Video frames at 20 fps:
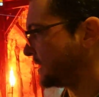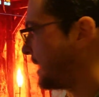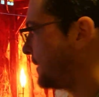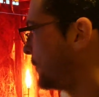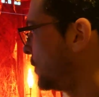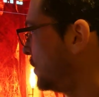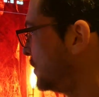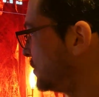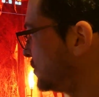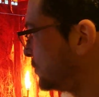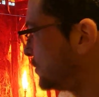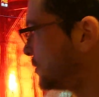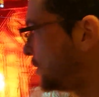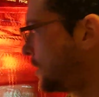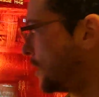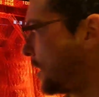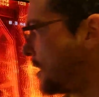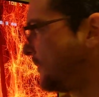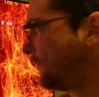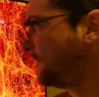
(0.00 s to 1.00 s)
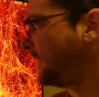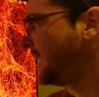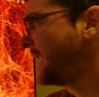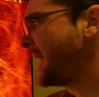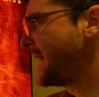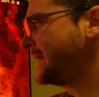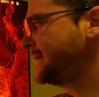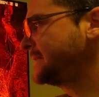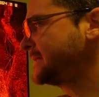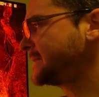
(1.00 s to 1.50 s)
I'm going to turn off the
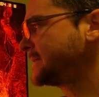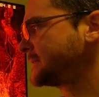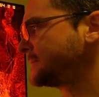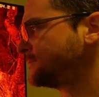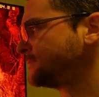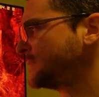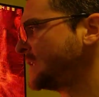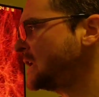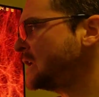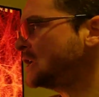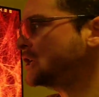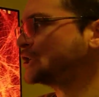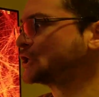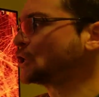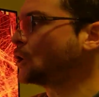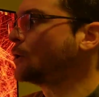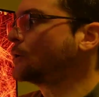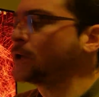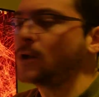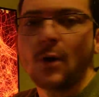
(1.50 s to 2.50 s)
lights. So,